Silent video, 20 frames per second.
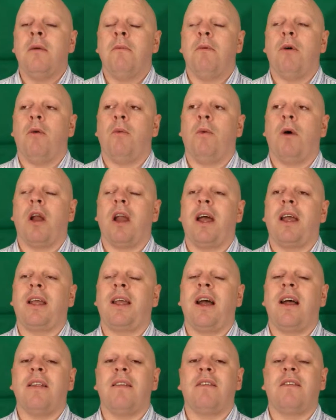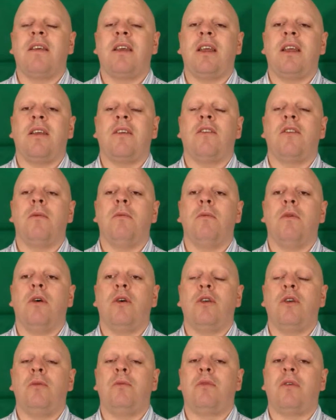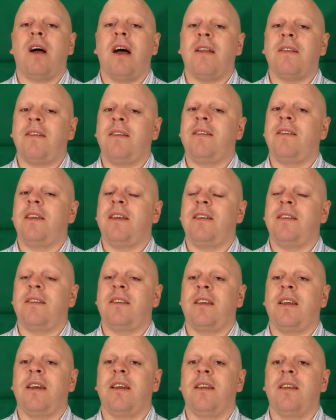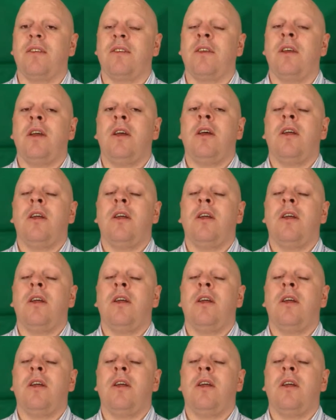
But what I can say is the more you practice these skills,